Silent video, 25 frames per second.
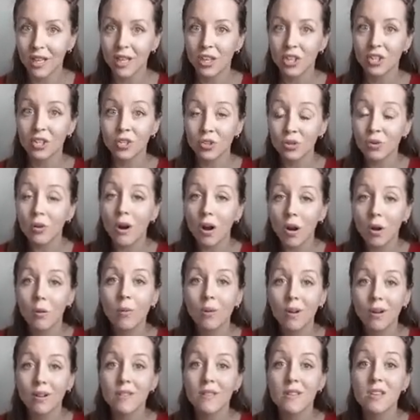You are
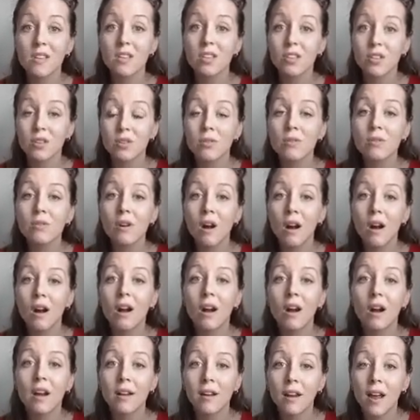worthy. You are
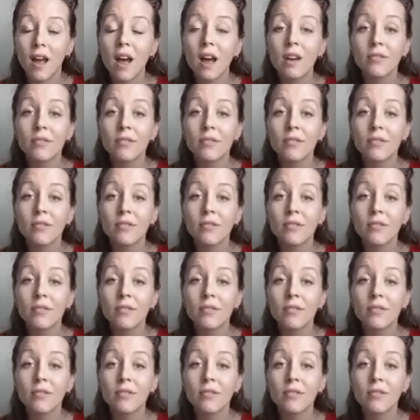enough.